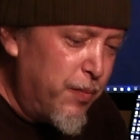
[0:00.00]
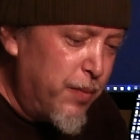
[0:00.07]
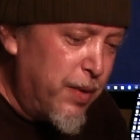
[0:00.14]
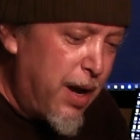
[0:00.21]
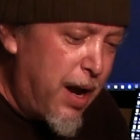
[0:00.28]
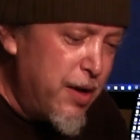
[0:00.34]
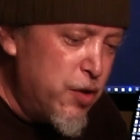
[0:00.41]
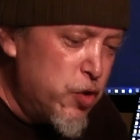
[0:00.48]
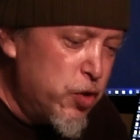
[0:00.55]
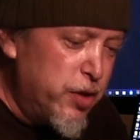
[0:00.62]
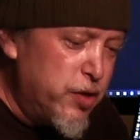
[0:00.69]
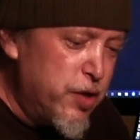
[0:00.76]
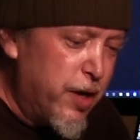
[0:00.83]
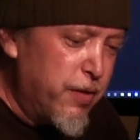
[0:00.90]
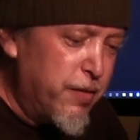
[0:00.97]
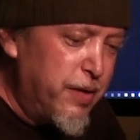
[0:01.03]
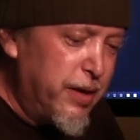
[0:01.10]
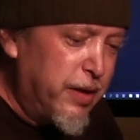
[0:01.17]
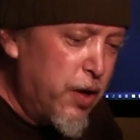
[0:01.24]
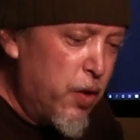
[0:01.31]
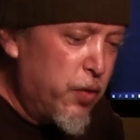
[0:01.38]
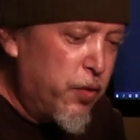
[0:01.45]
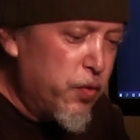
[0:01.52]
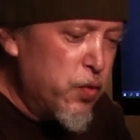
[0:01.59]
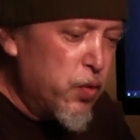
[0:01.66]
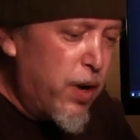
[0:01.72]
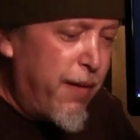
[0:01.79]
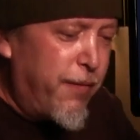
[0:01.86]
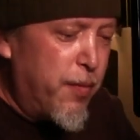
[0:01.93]
I usually generally go
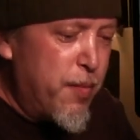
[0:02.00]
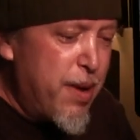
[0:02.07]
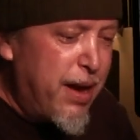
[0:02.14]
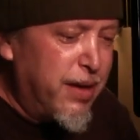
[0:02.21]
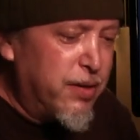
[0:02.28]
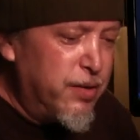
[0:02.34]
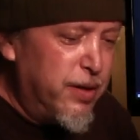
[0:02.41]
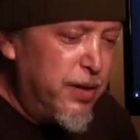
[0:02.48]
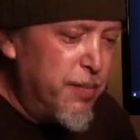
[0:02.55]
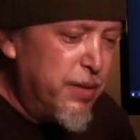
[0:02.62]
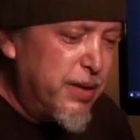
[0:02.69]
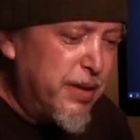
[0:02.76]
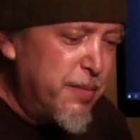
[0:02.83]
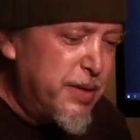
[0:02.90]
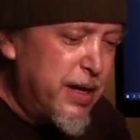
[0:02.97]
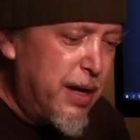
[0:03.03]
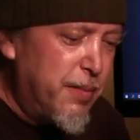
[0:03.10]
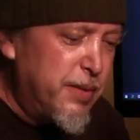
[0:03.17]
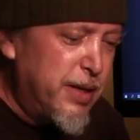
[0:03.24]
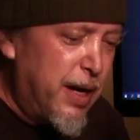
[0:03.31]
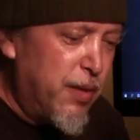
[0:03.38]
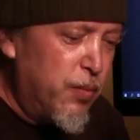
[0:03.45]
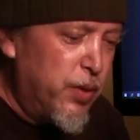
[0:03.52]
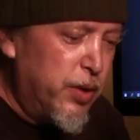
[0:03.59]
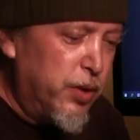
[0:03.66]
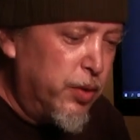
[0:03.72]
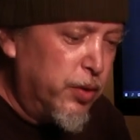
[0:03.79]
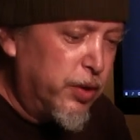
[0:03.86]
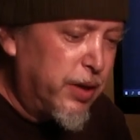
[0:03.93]
through alphabetically, but sometimes I
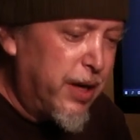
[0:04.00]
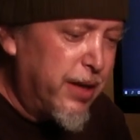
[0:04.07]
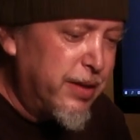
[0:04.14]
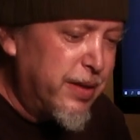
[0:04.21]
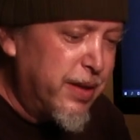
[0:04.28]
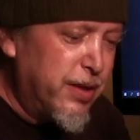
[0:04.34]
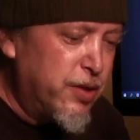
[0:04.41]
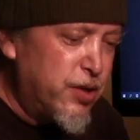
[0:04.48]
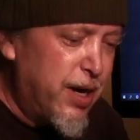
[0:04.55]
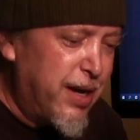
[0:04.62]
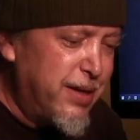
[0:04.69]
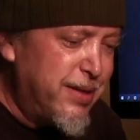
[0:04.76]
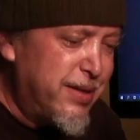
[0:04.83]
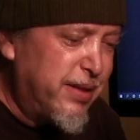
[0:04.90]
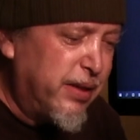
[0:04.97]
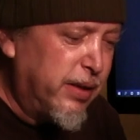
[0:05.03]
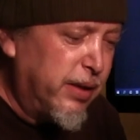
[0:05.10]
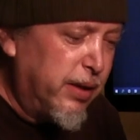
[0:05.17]
will cut to the chase.